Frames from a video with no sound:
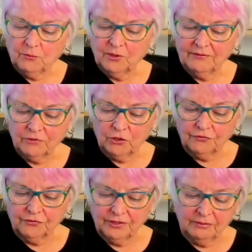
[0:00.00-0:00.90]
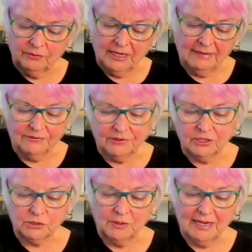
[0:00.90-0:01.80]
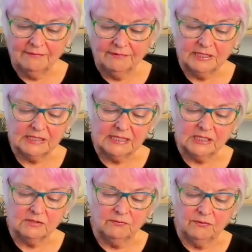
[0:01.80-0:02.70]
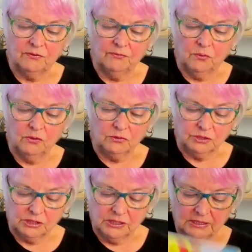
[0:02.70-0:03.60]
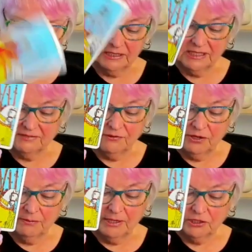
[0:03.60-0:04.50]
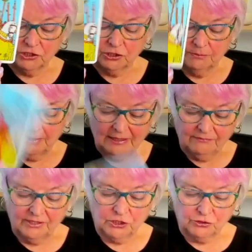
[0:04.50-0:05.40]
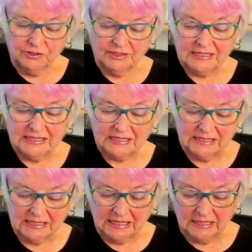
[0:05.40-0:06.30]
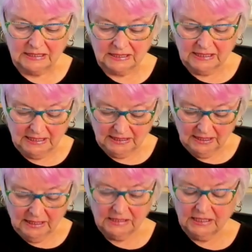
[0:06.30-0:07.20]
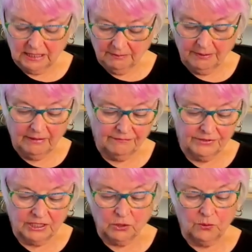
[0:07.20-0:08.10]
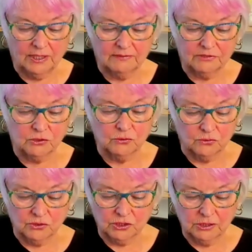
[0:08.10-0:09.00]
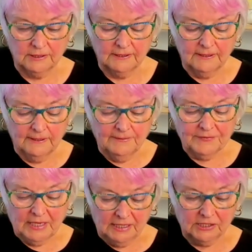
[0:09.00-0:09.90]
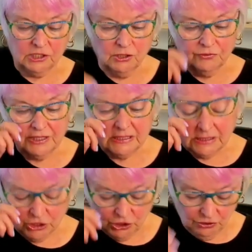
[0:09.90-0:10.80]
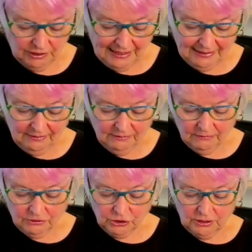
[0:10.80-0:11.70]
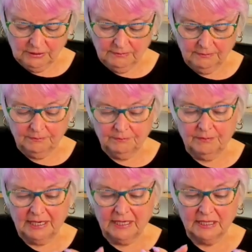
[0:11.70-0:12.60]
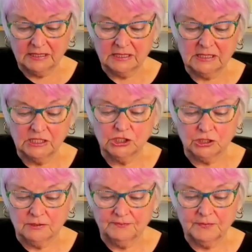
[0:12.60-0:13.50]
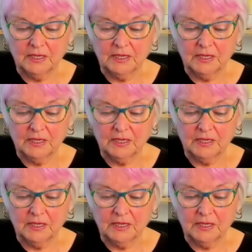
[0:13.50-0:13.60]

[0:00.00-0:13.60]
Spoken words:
We have because we have the Six of Wands, and this is very much about victory. This is sitting above the Queen of Swords. So this is you now making a decision